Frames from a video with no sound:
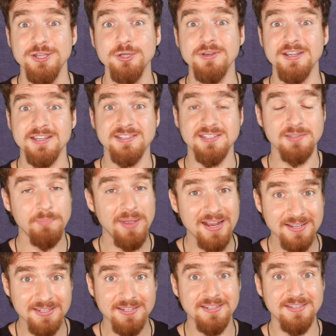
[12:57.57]
You
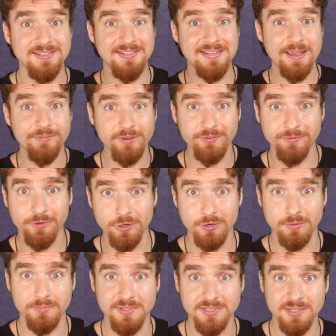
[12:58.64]
expected 7
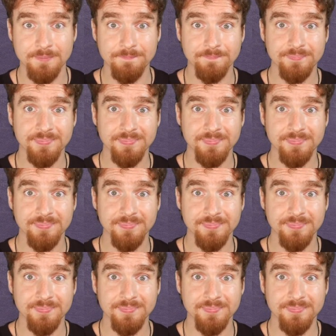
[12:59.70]
verbs.